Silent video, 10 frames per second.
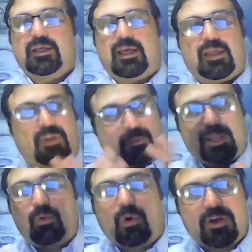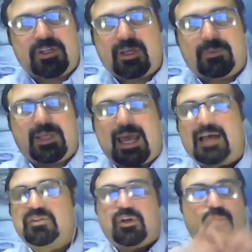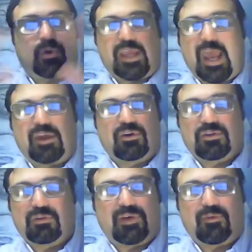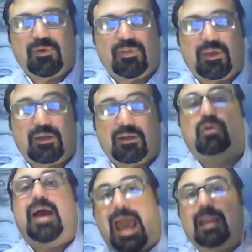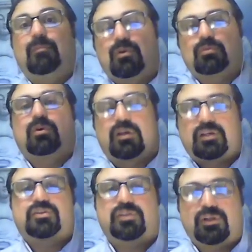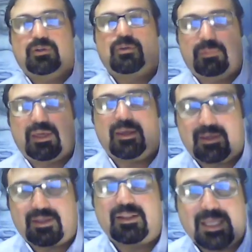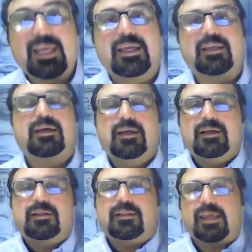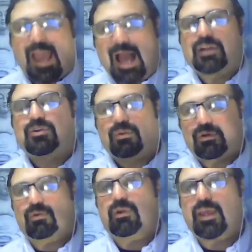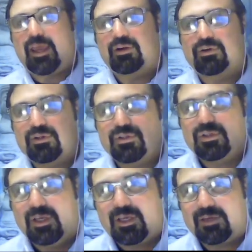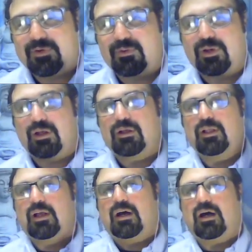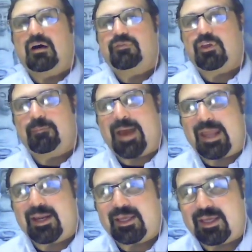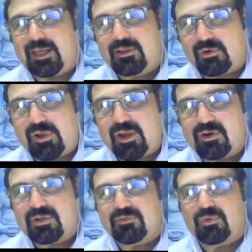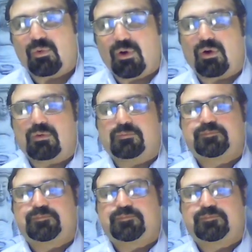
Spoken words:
And they're being worshipped as the creators of everything. Animals were considered to be indeed the actual creators, if you will, of humanity and the creators of the world.